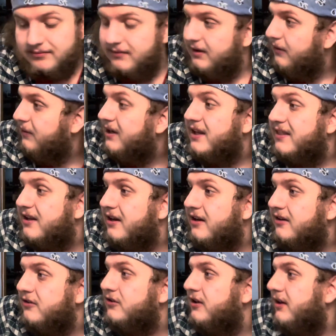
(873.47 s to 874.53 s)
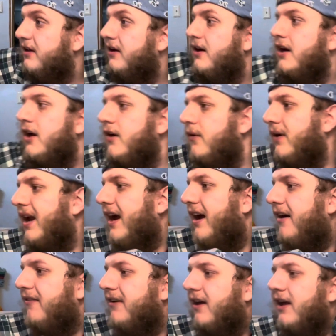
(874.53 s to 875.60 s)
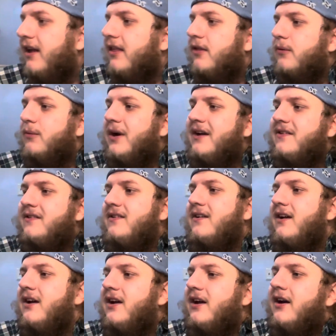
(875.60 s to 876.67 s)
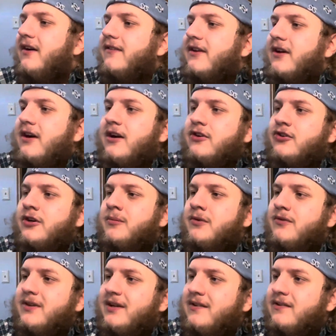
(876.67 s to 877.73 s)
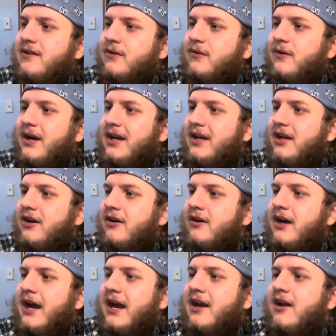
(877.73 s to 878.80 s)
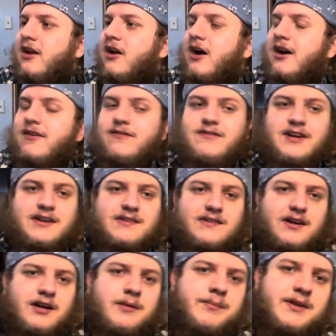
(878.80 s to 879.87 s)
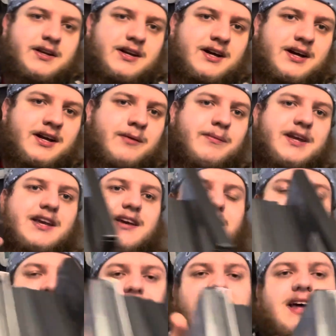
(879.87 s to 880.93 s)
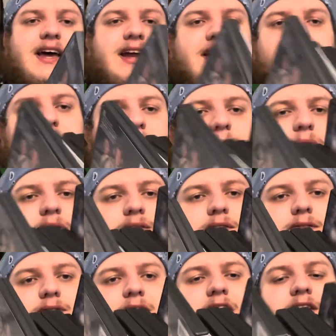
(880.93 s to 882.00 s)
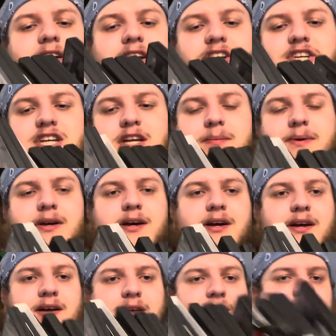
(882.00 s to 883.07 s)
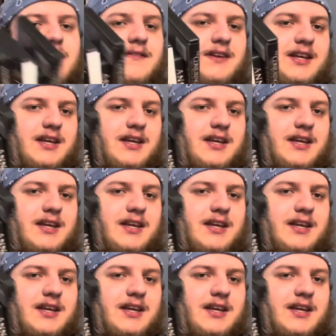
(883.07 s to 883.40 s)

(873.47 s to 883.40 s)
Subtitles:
we got The Conjuring. We have the rest of the Conjuring movies right here. I gotta fix the Nun because that was a very cheap DVD